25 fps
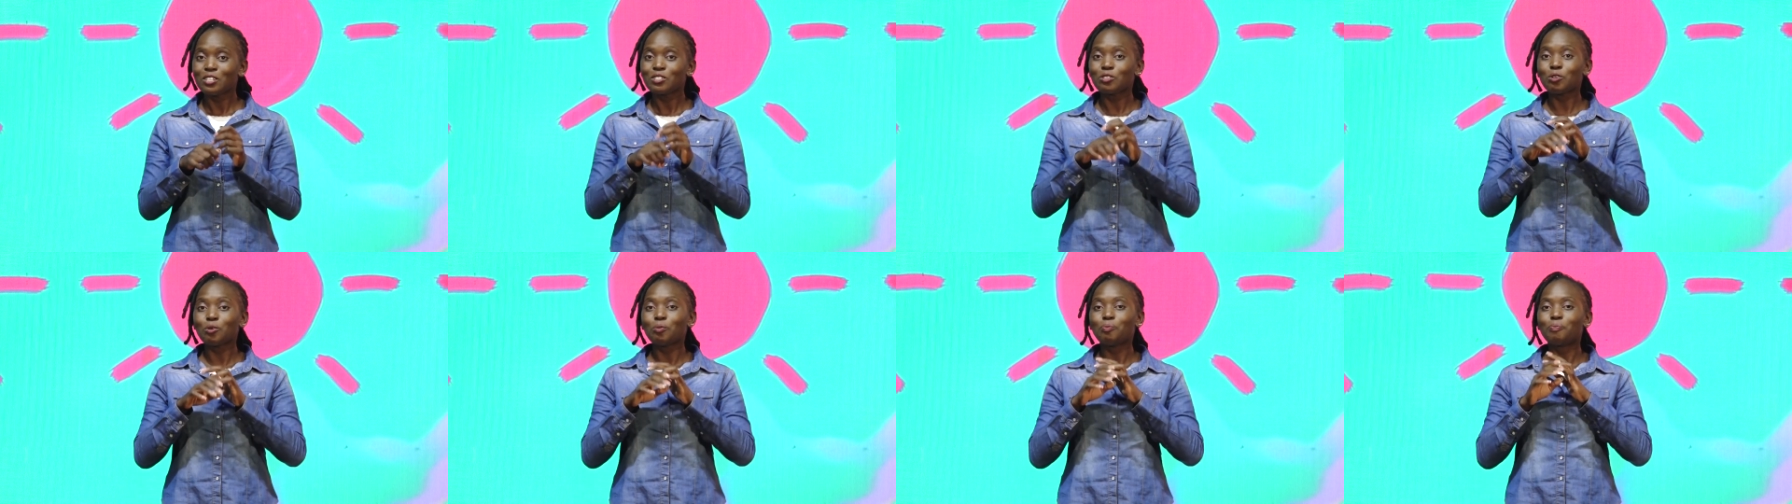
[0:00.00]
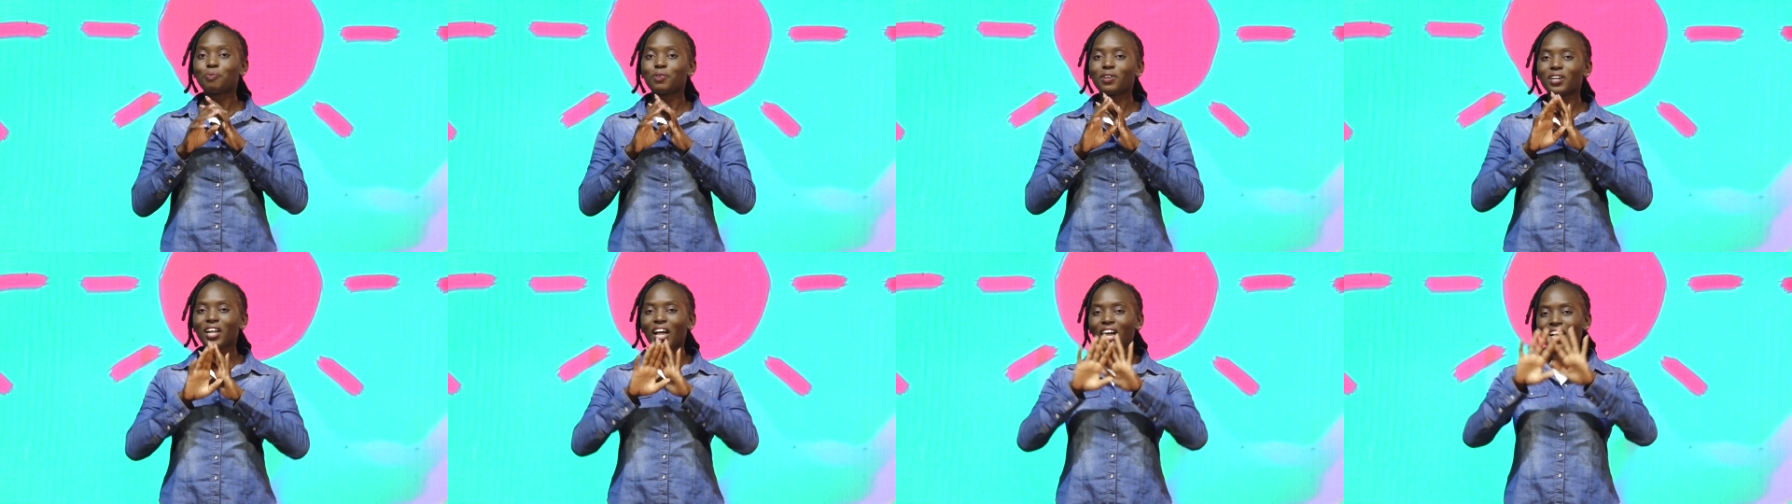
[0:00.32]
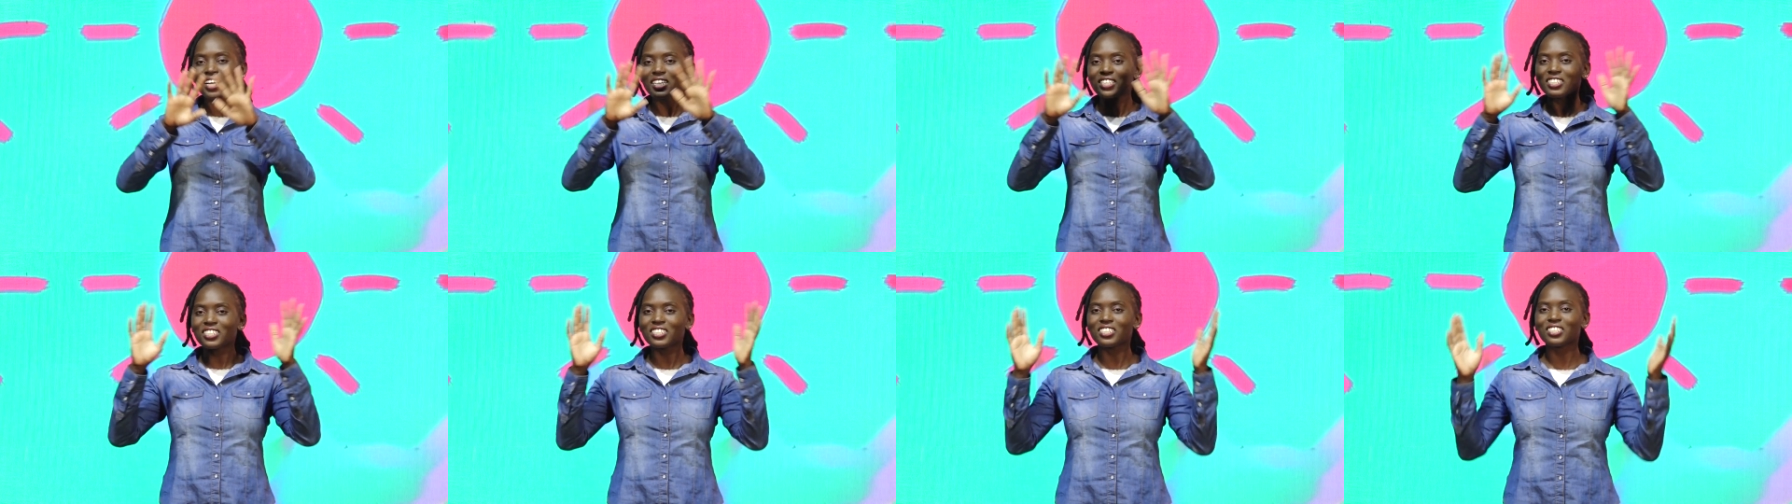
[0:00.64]
to
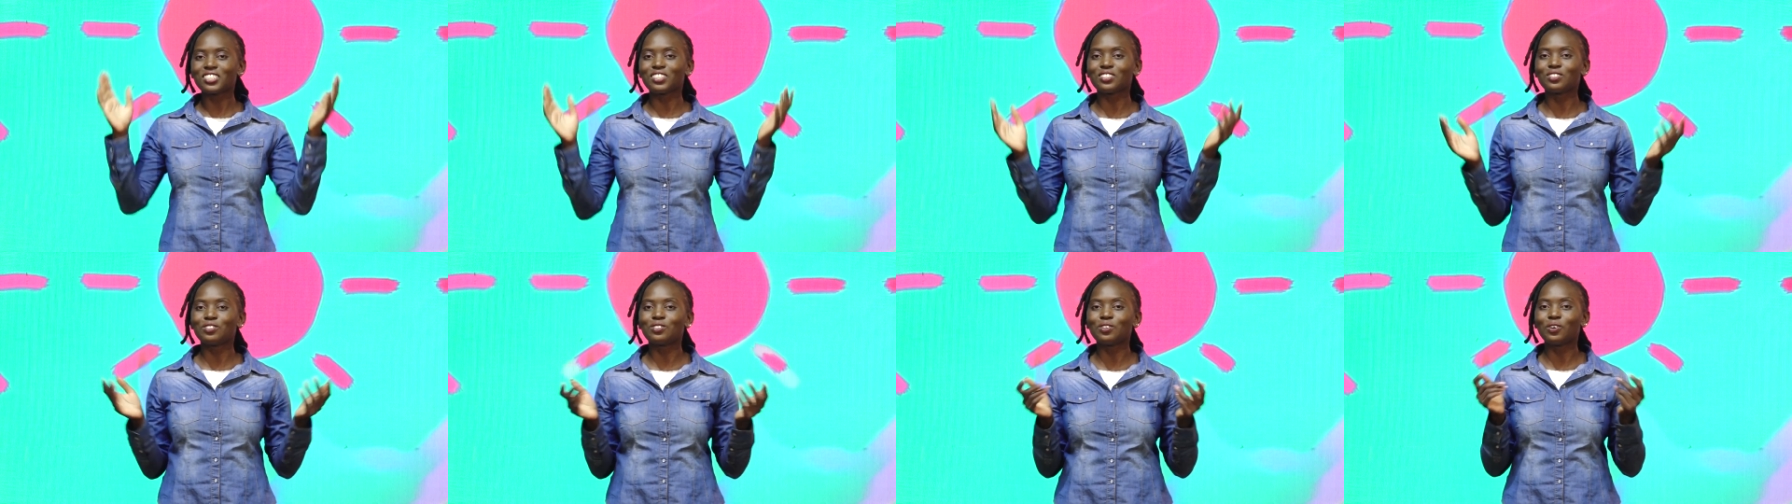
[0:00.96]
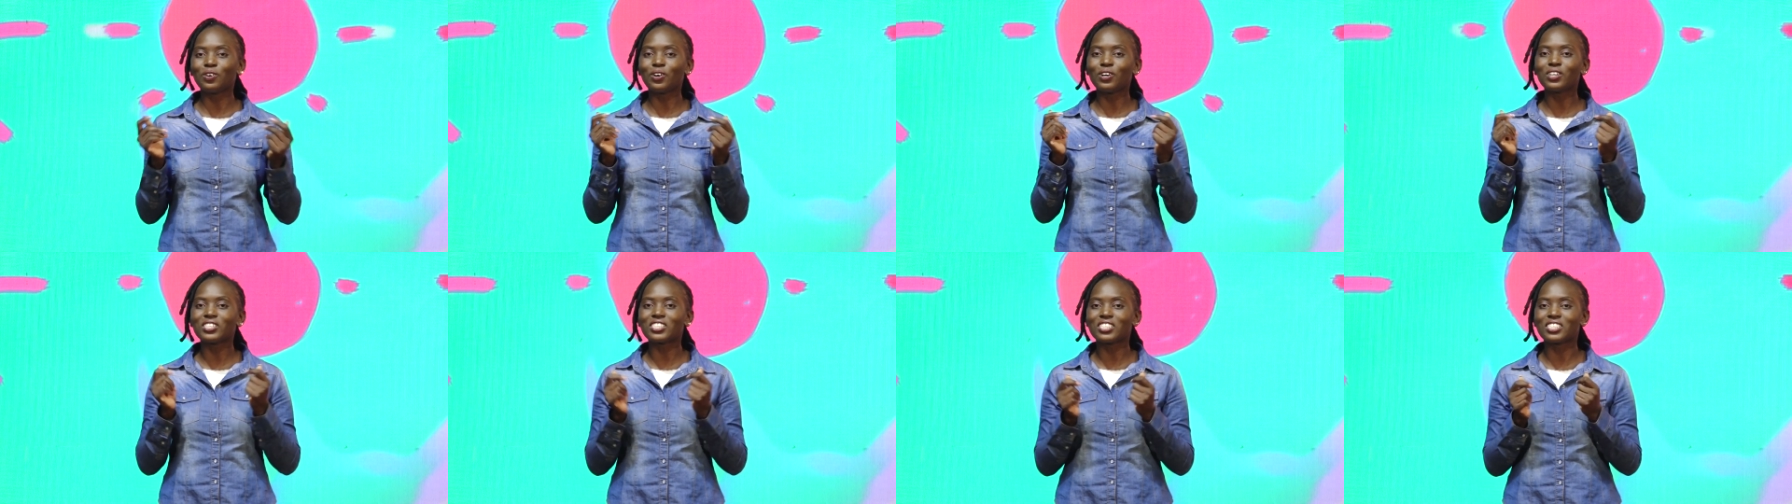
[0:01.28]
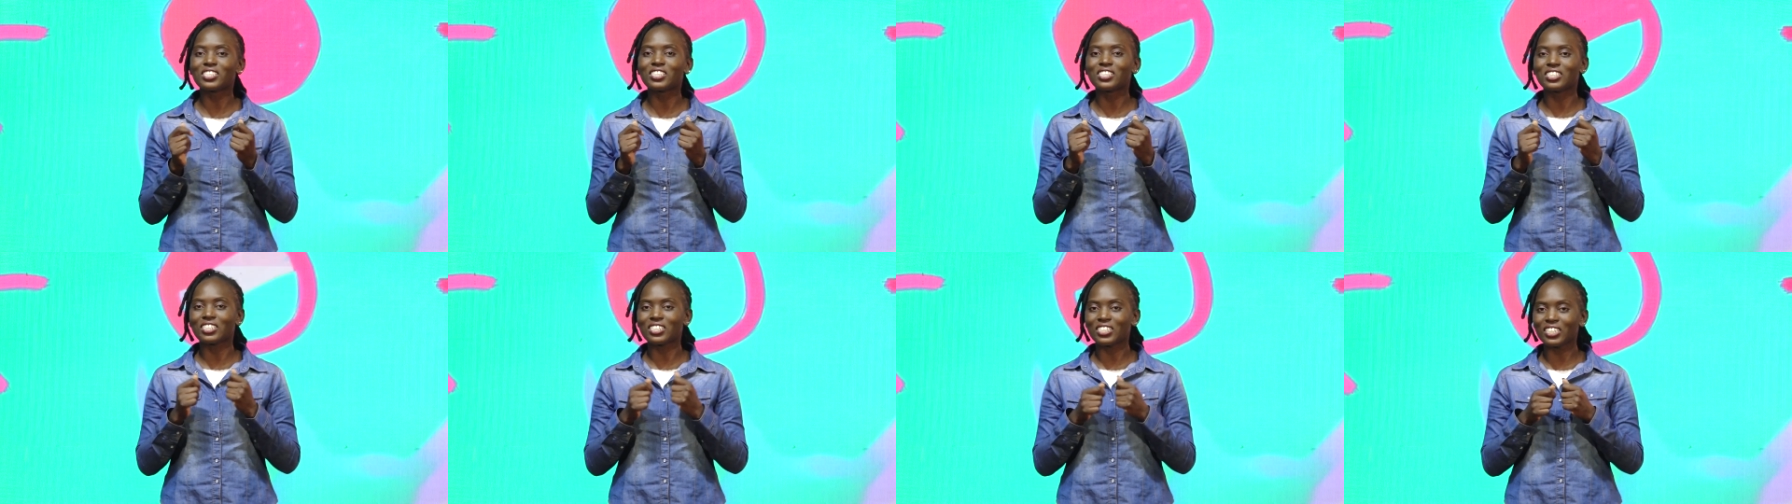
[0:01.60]
practice those
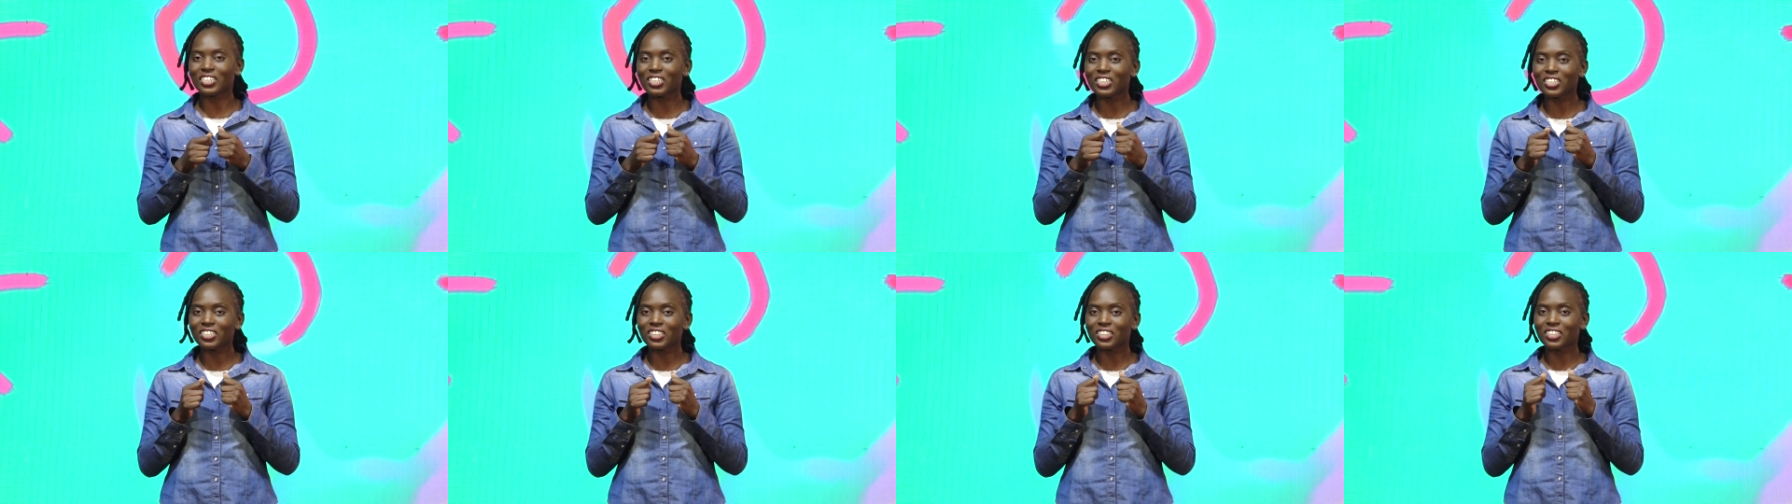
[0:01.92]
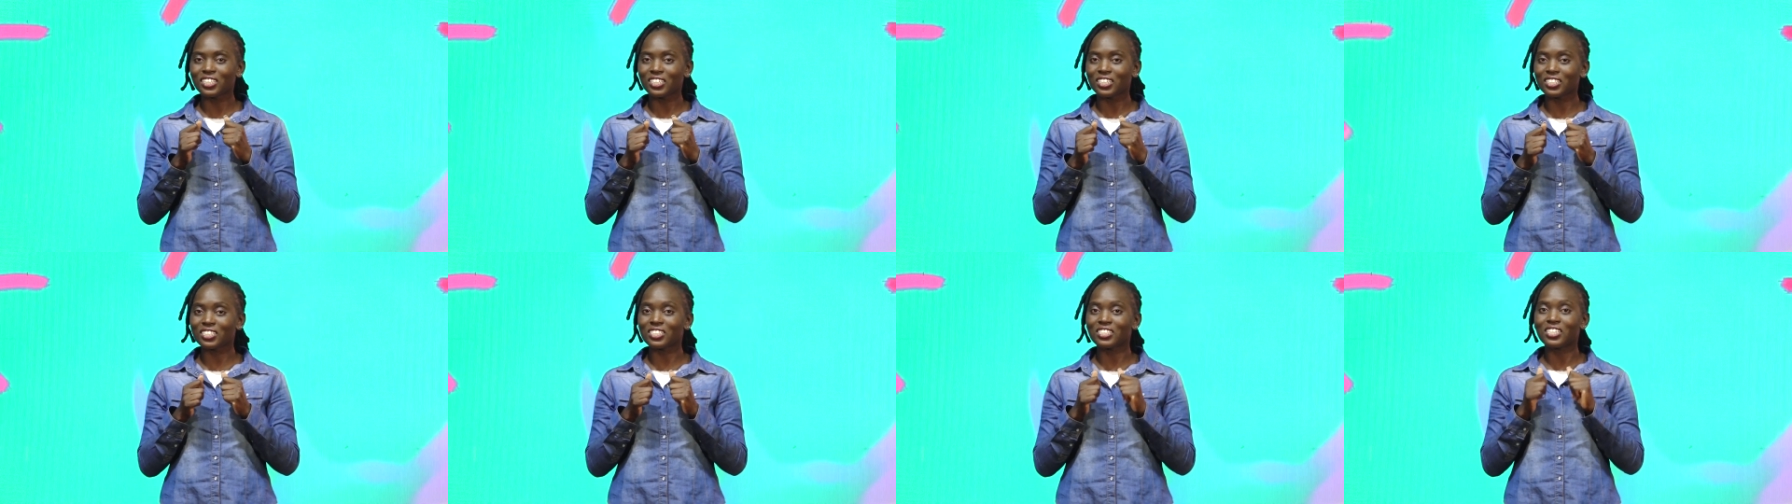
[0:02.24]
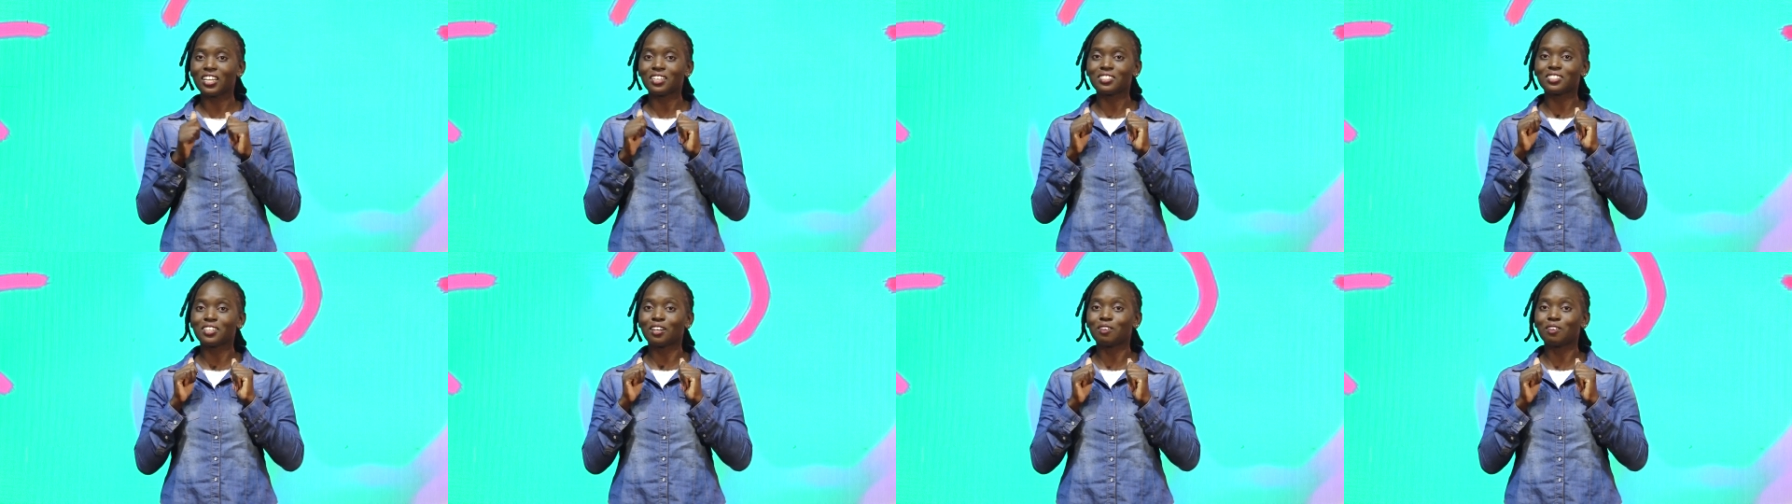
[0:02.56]
three things that